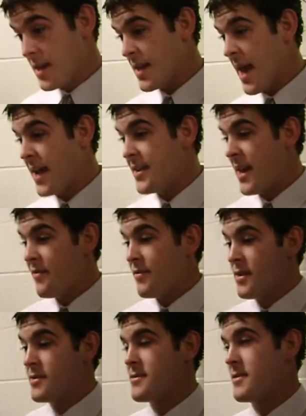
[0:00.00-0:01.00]
Yeah,
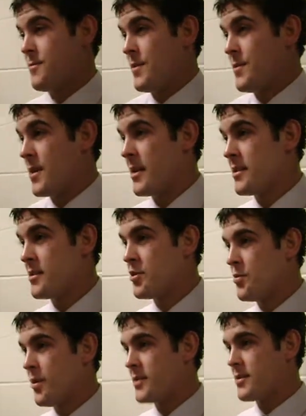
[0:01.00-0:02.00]
definitely. We've got the
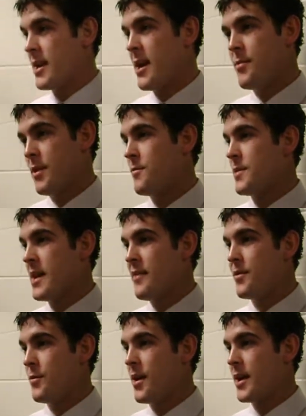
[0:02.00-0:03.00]
2 points right now, but we
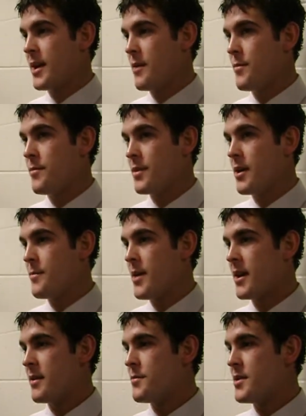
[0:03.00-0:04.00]
definitely want to come
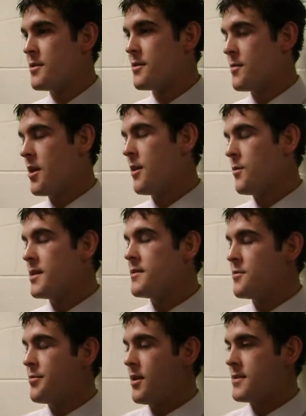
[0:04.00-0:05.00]
out of BU tomorrow with
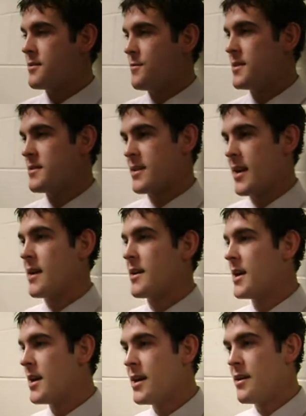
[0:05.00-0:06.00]
2 points. So we just got to
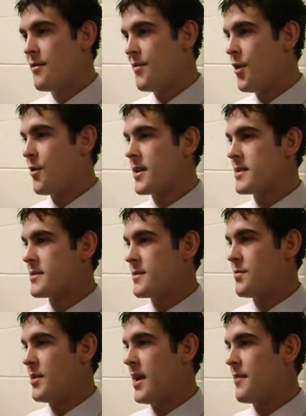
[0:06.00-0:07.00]
focus and
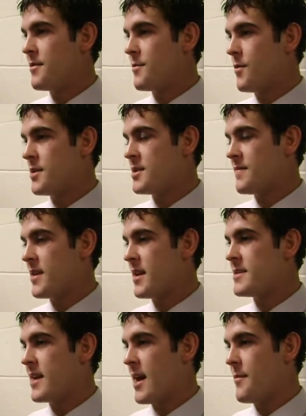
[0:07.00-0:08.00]
play every one shift
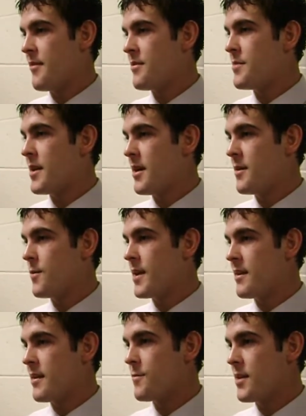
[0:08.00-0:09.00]
at a time, every period,
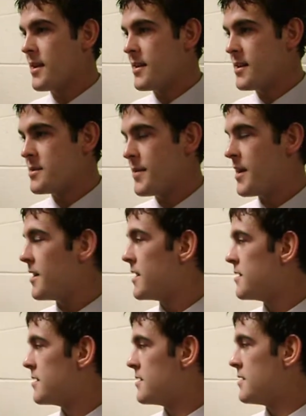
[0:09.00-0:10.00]
winning each period.